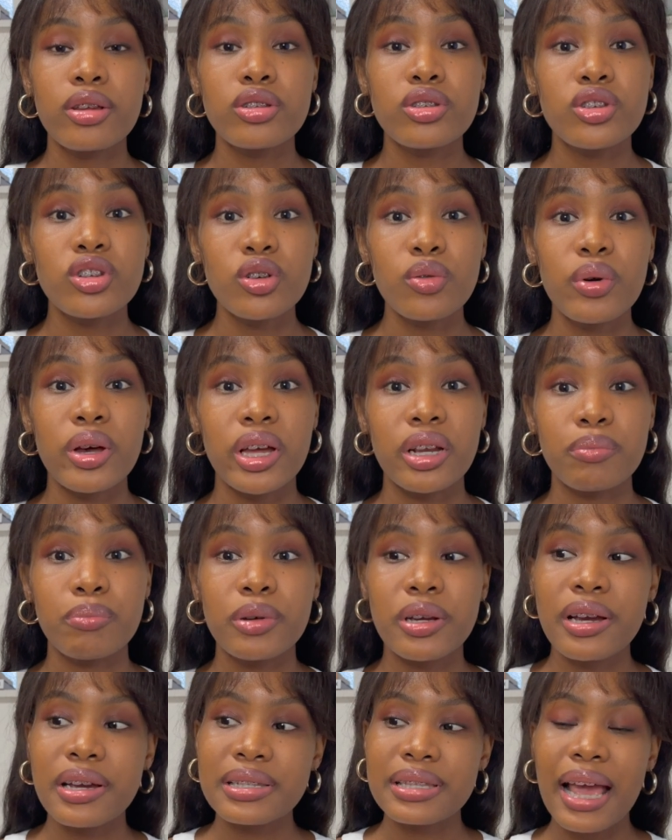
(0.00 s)
Do it,
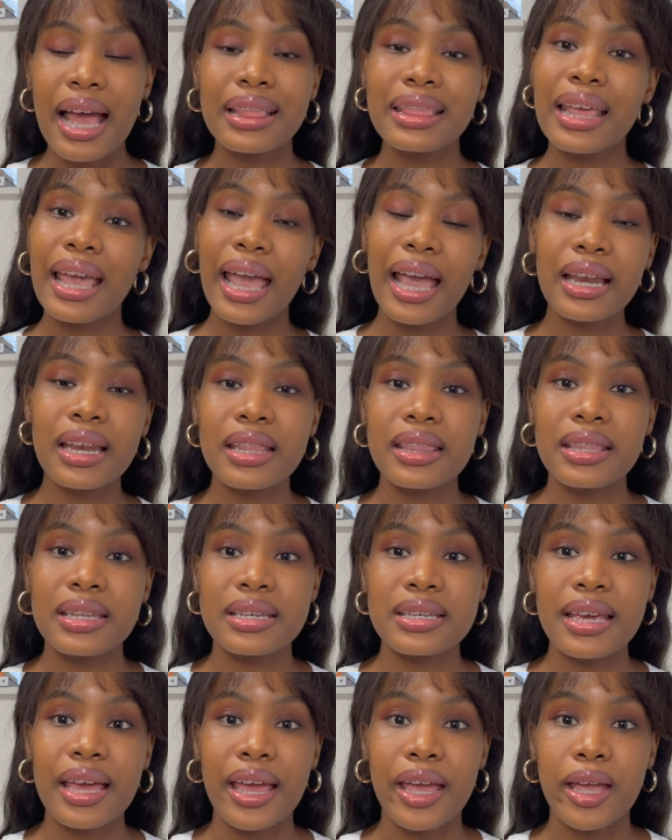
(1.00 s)
because at the end of the
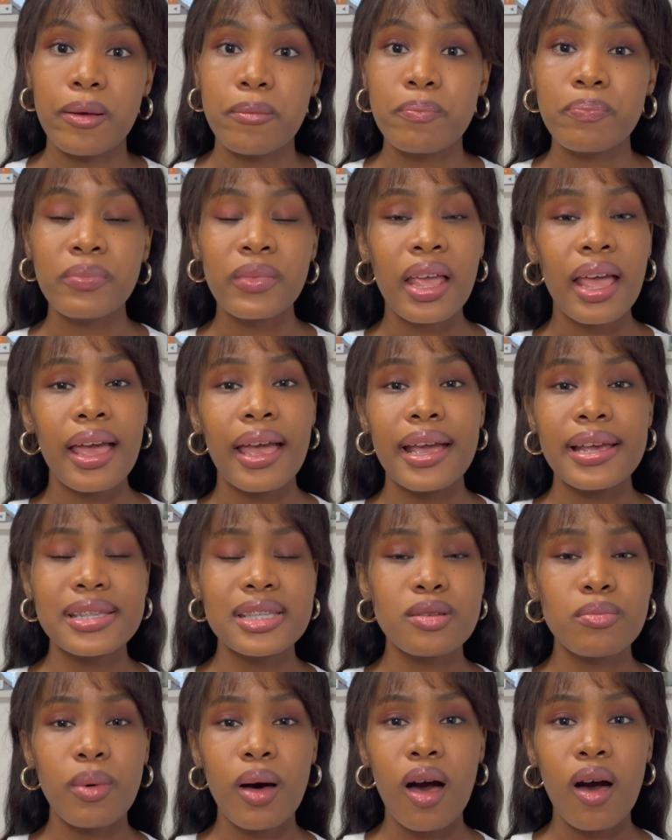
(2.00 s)
day,
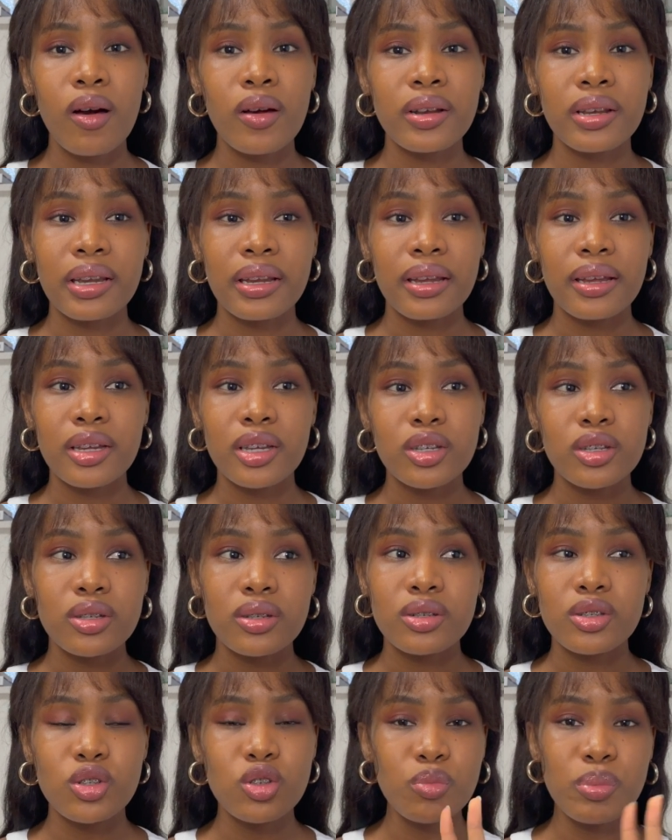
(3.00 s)
it's about
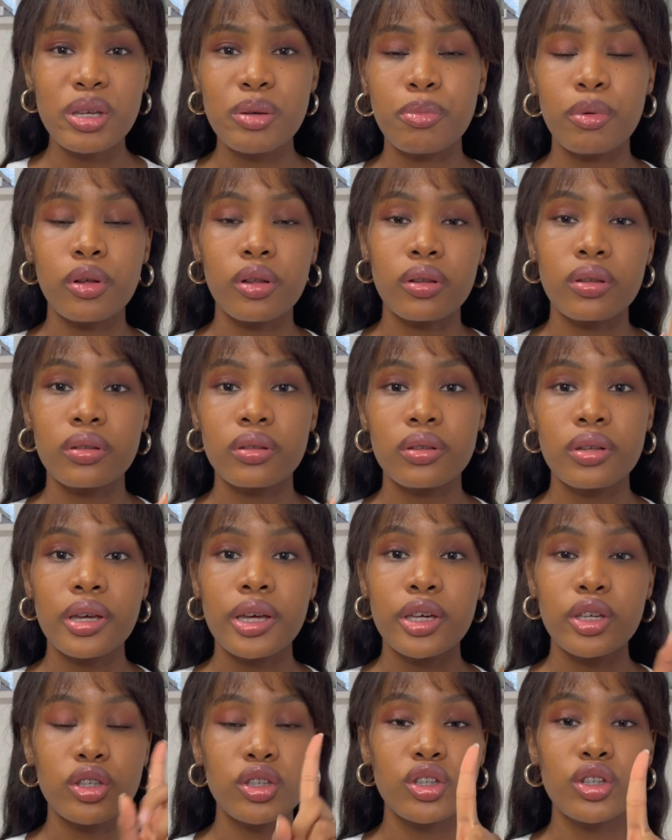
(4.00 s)
two people,
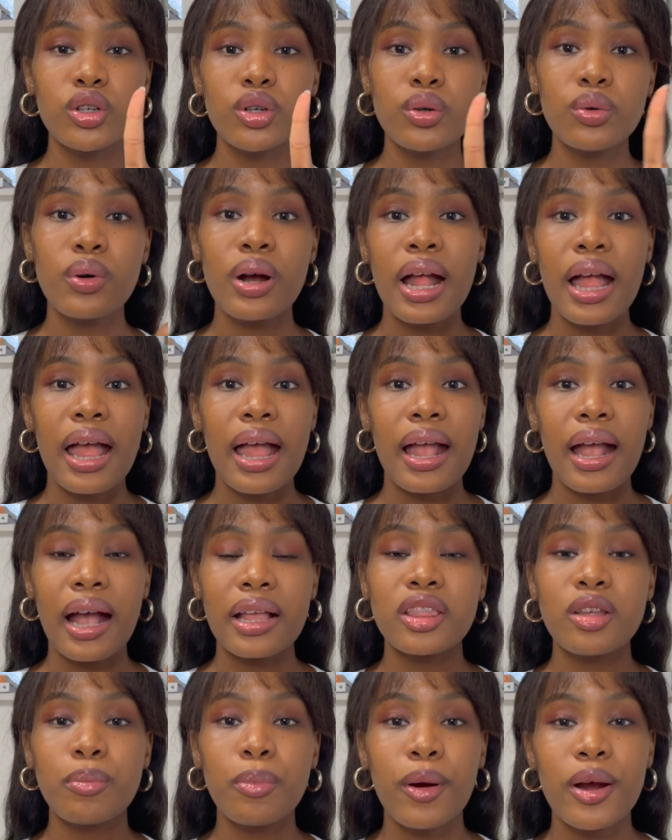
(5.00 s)
you
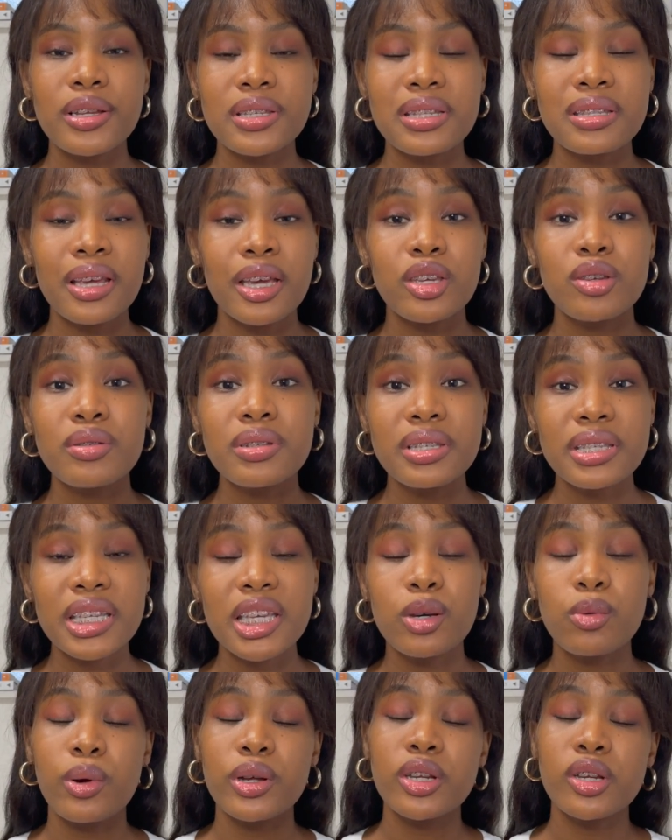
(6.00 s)
and the person that you
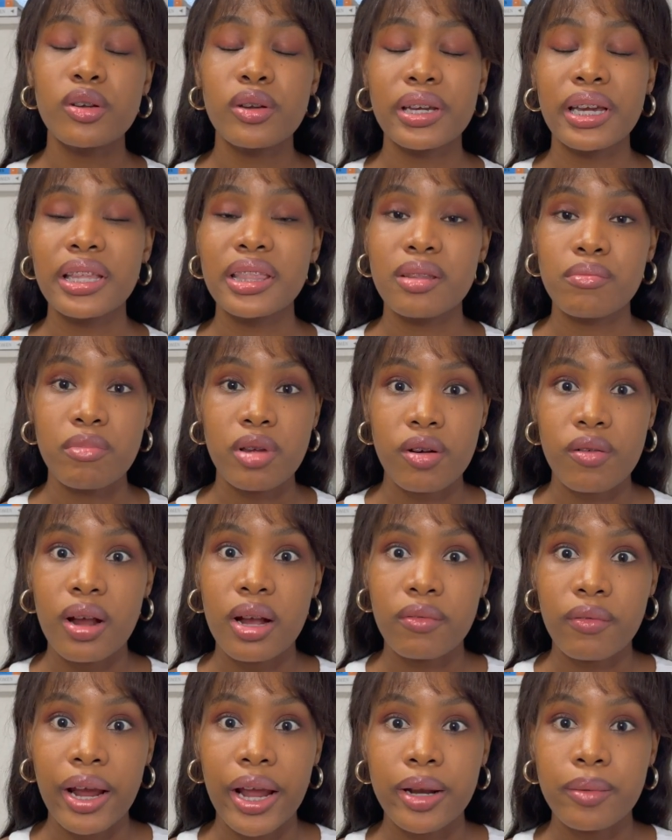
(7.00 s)
see when you look in the
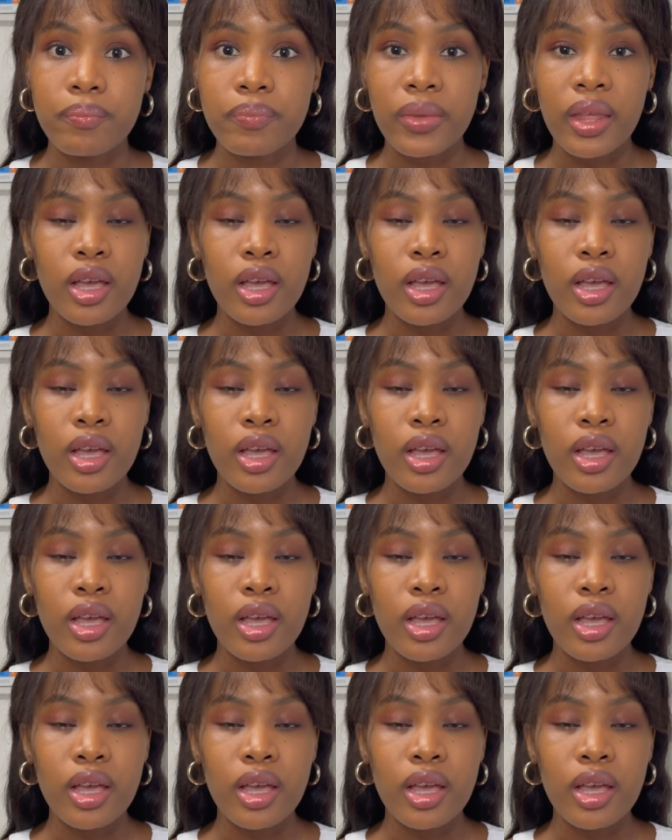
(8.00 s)
mirror, right?